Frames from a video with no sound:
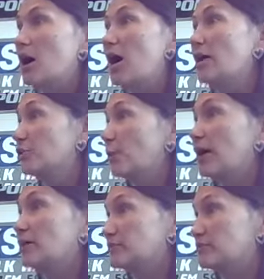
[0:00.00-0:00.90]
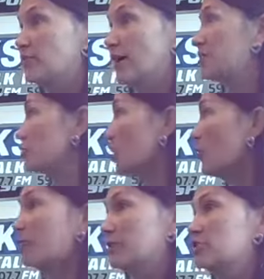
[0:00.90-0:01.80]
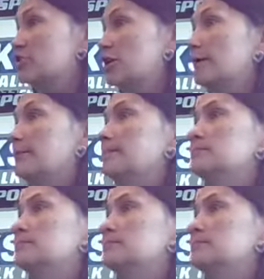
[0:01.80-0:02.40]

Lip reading: 100 wildfires over this year.